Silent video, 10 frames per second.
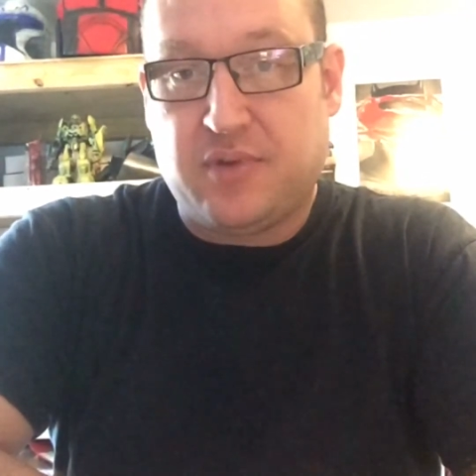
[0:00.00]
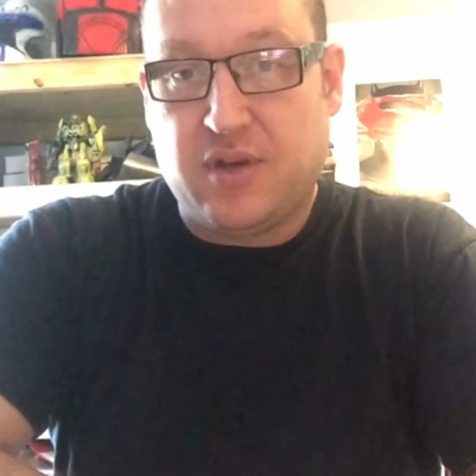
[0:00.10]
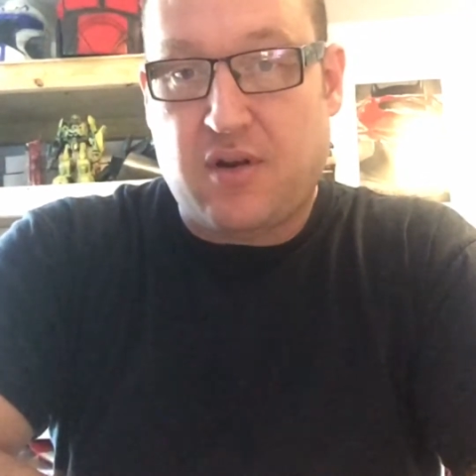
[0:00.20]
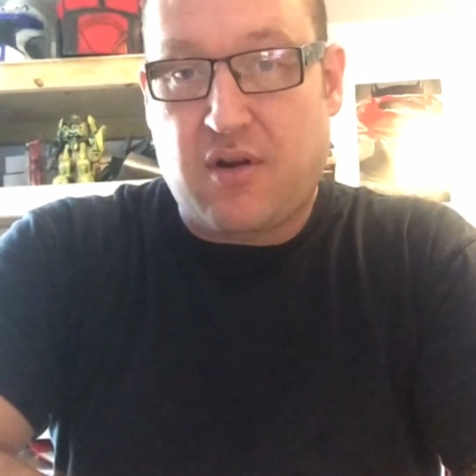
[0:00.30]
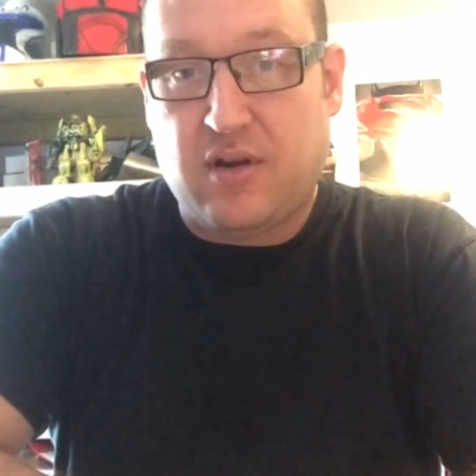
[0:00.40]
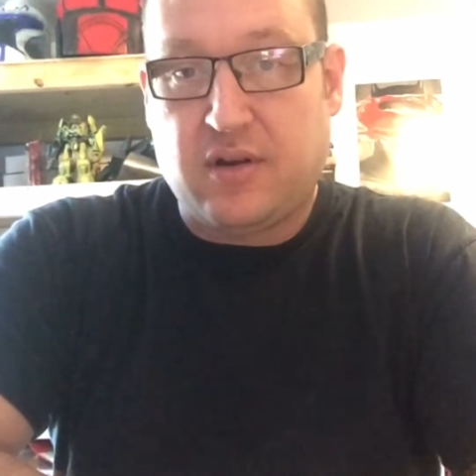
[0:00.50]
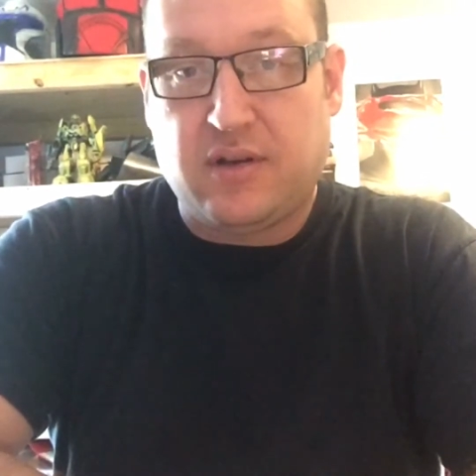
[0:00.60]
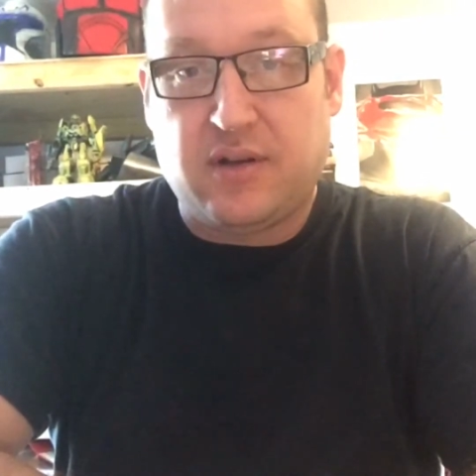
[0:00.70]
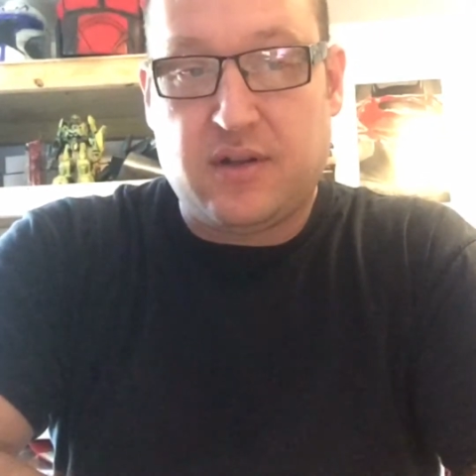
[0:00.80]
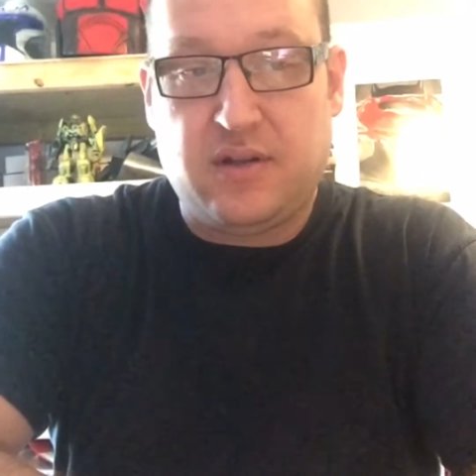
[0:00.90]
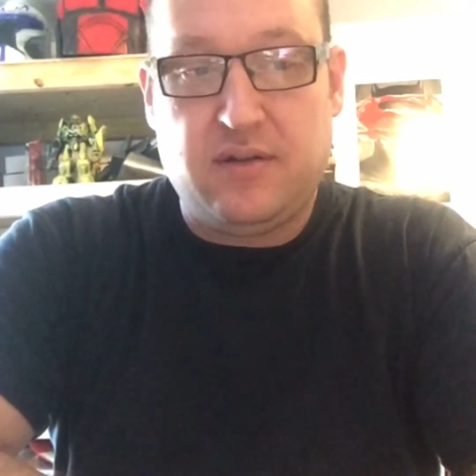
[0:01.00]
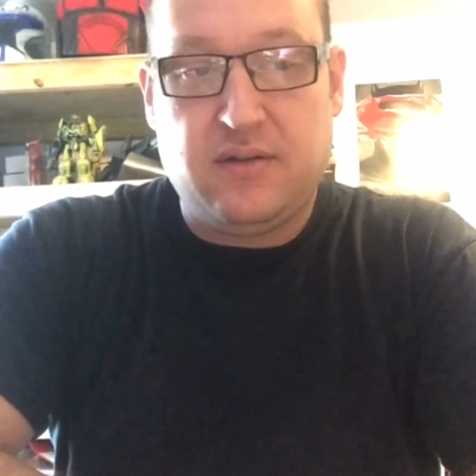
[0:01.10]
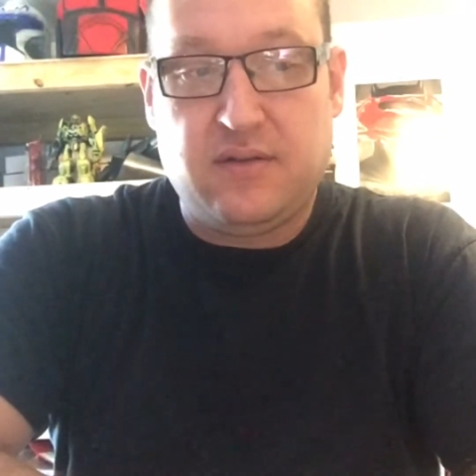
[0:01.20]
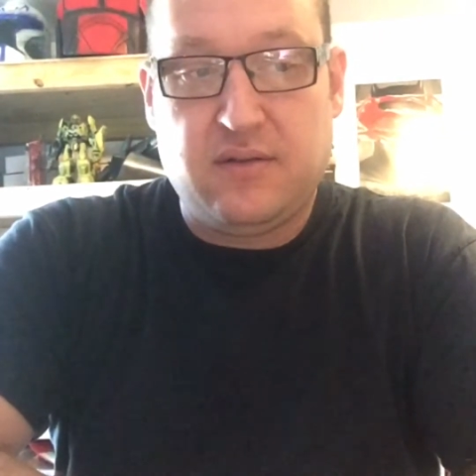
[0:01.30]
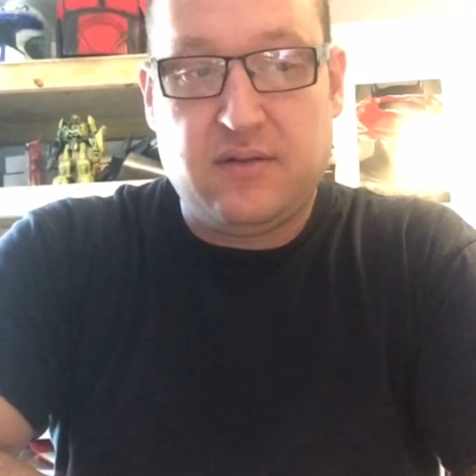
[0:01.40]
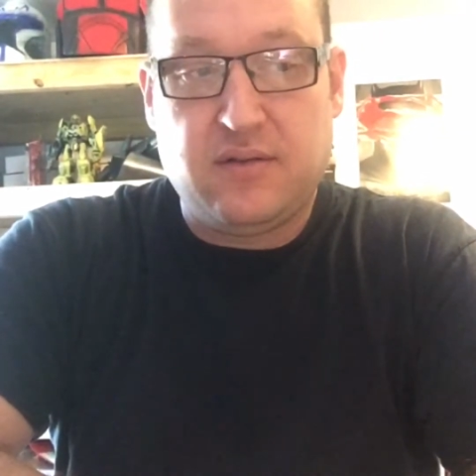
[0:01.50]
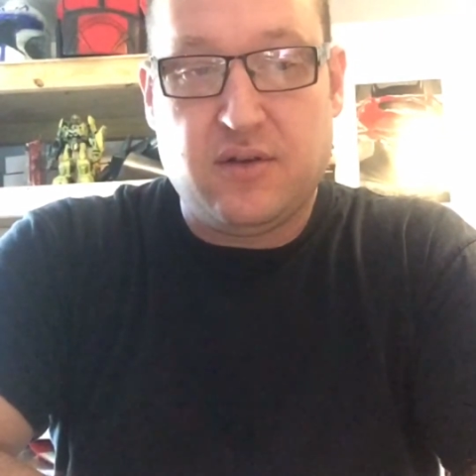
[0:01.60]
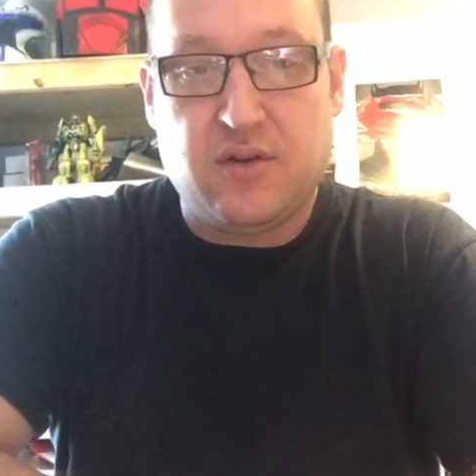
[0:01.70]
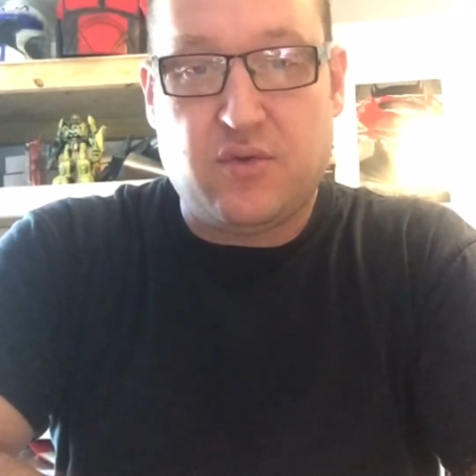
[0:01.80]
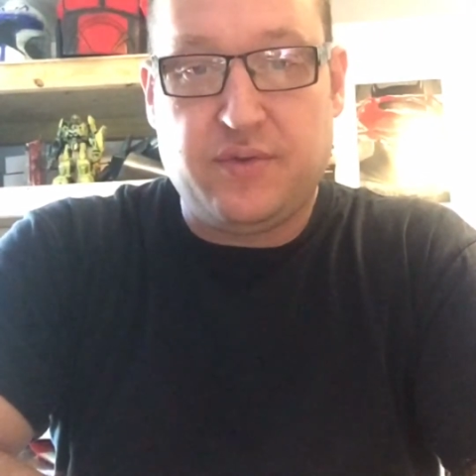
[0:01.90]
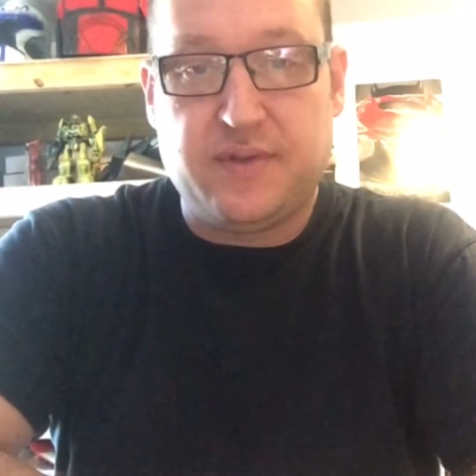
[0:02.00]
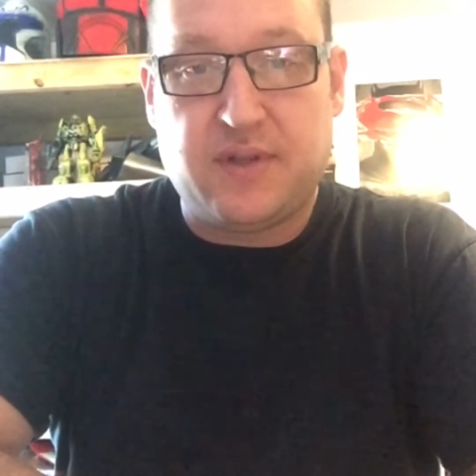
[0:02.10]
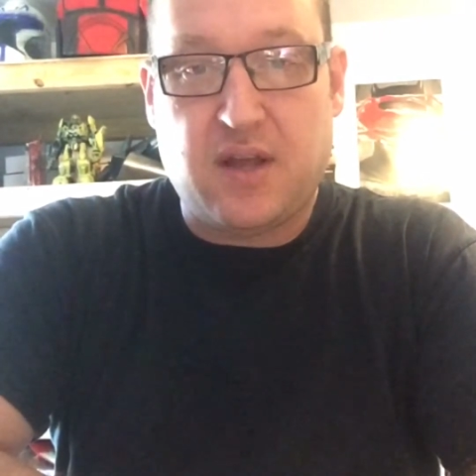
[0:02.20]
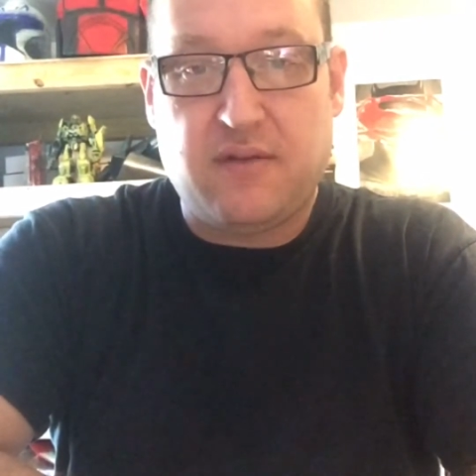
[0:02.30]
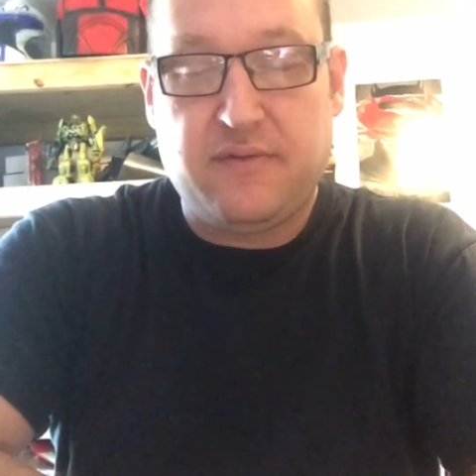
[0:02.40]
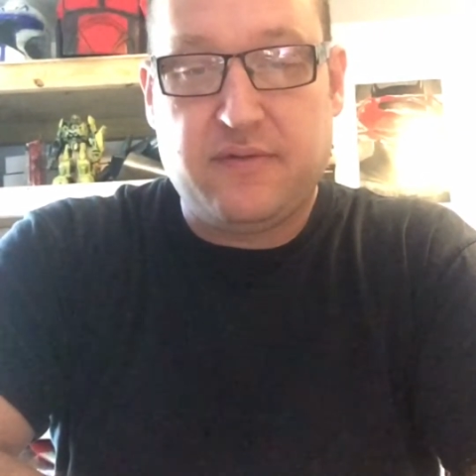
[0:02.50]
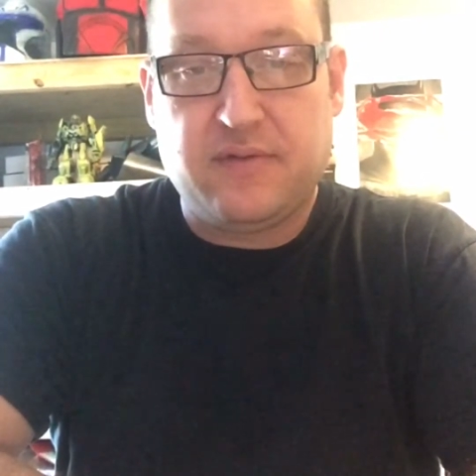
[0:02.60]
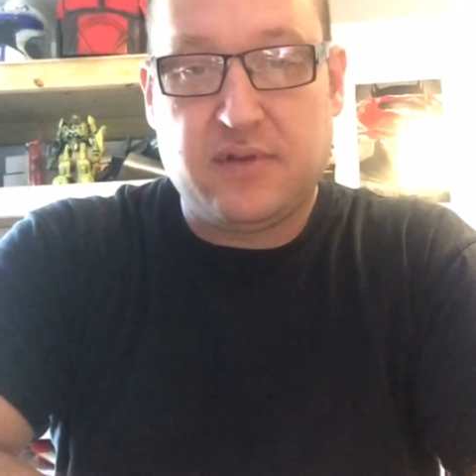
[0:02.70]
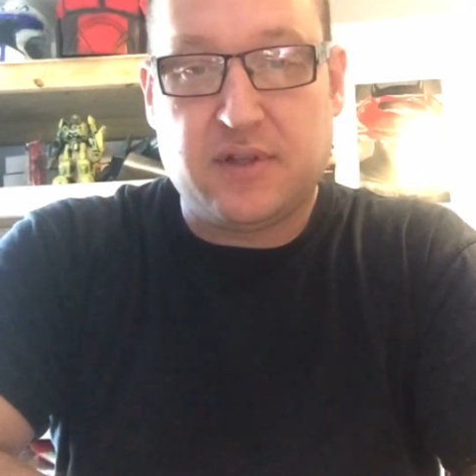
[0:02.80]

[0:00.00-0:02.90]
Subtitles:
good art, good old stuff.